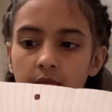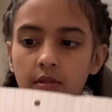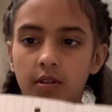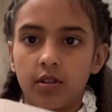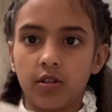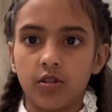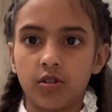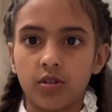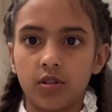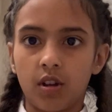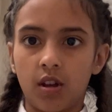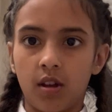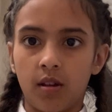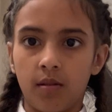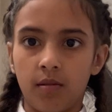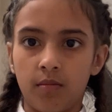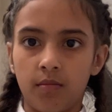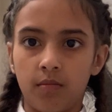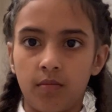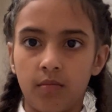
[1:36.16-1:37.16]
because
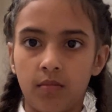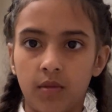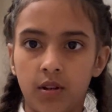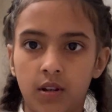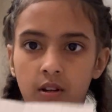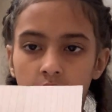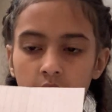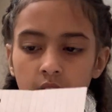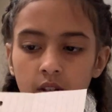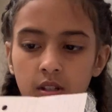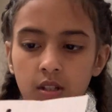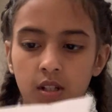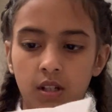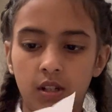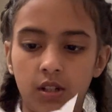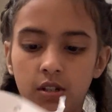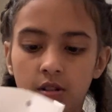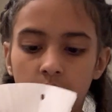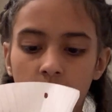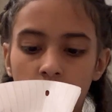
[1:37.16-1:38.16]
um, my dance
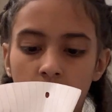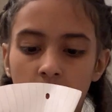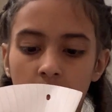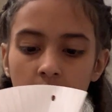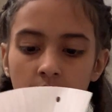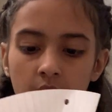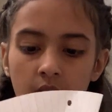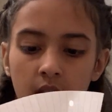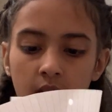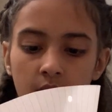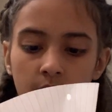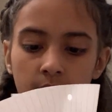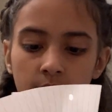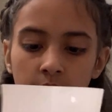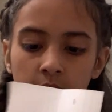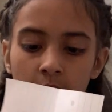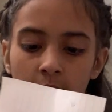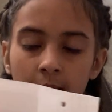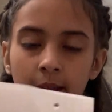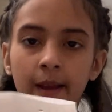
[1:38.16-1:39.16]
teacher made me
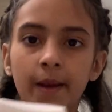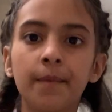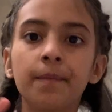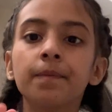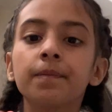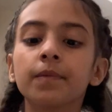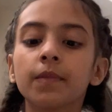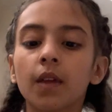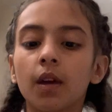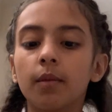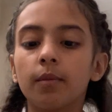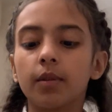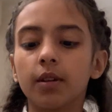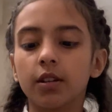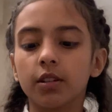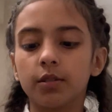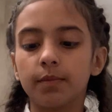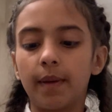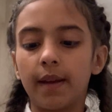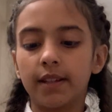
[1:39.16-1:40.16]
write it
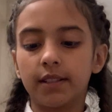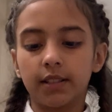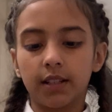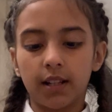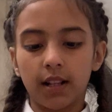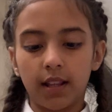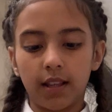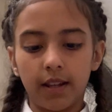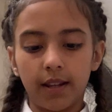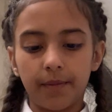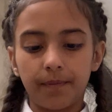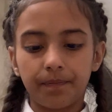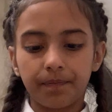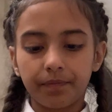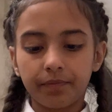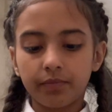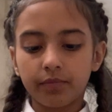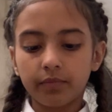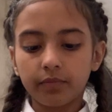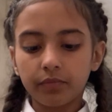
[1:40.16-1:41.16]
because basically
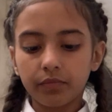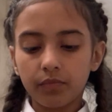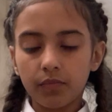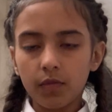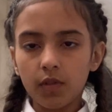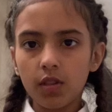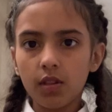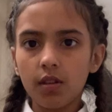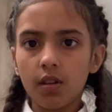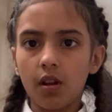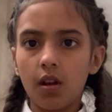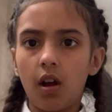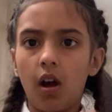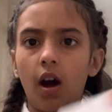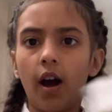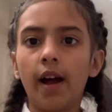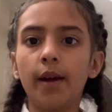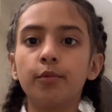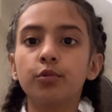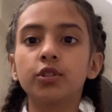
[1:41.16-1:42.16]

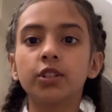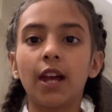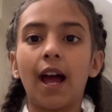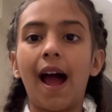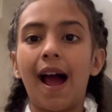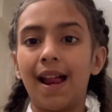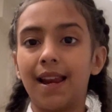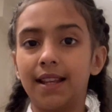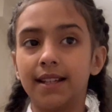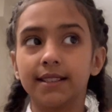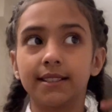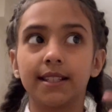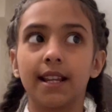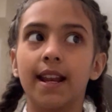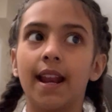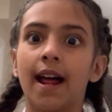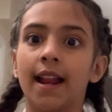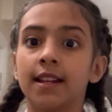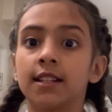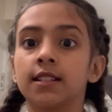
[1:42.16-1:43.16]
I was Alice in
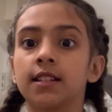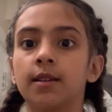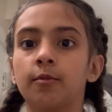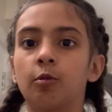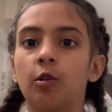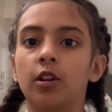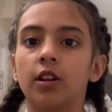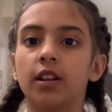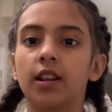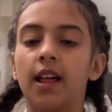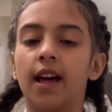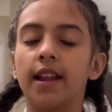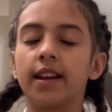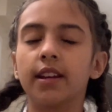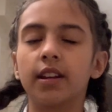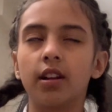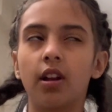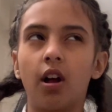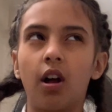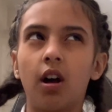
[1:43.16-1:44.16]
Alice in Wonderland
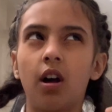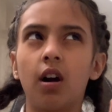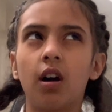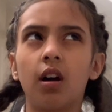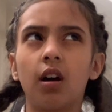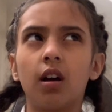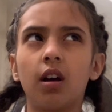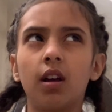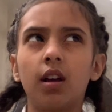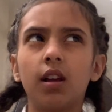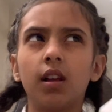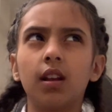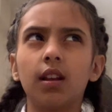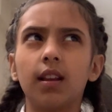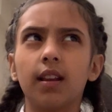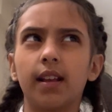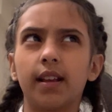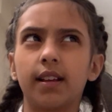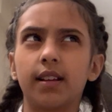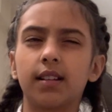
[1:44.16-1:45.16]
in our
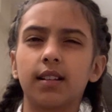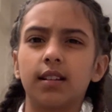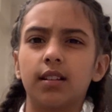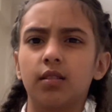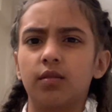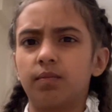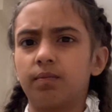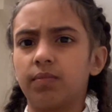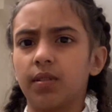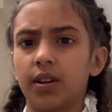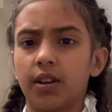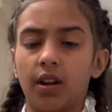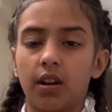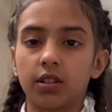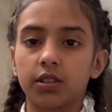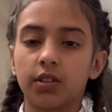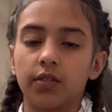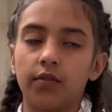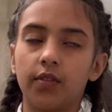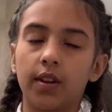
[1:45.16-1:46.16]
like little
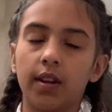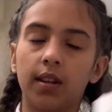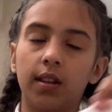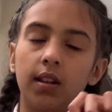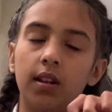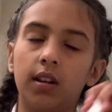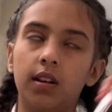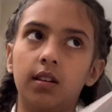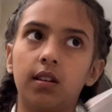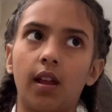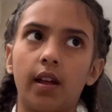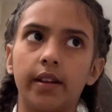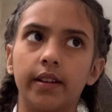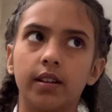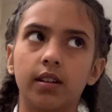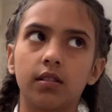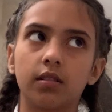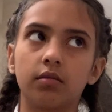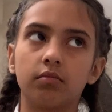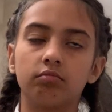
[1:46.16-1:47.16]
production thing like
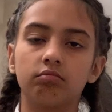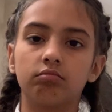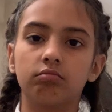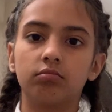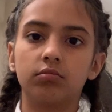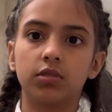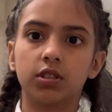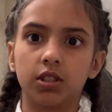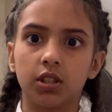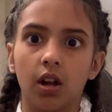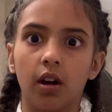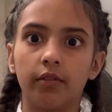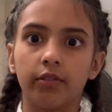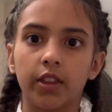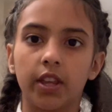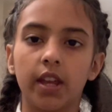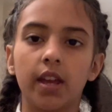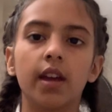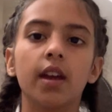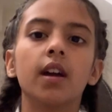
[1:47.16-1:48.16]
start of the
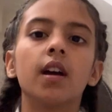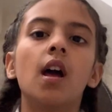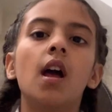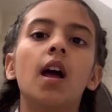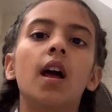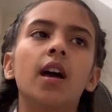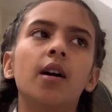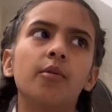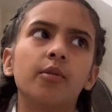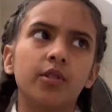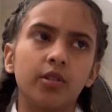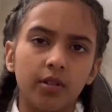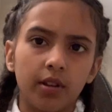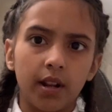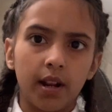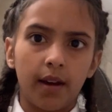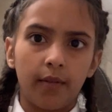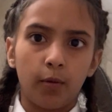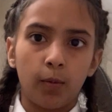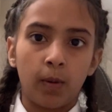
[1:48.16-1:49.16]
year we're doing
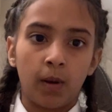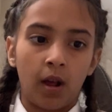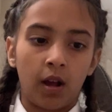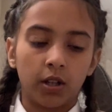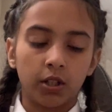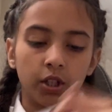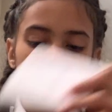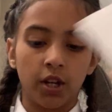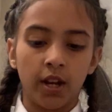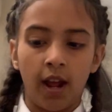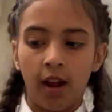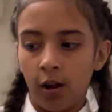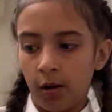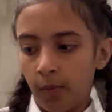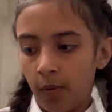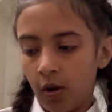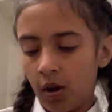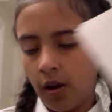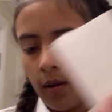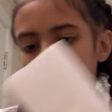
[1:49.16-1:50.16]
another production Hope Harry
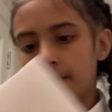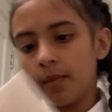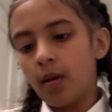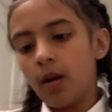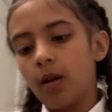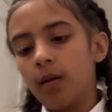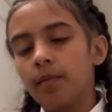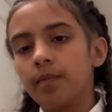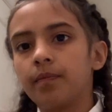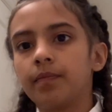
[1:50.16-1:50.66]
Potter um,